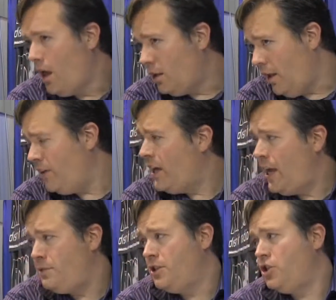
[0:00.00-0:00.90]
Love and
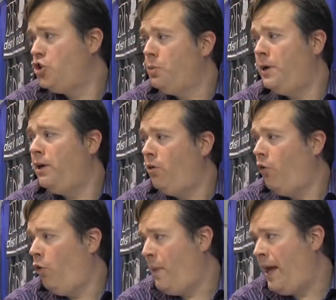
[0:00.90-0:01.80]
Capes is a superhero
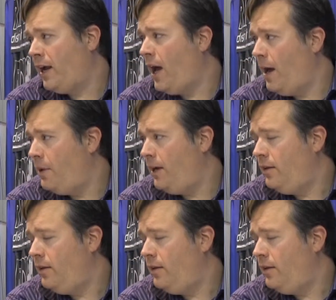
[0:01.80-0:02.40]
romantic comedy.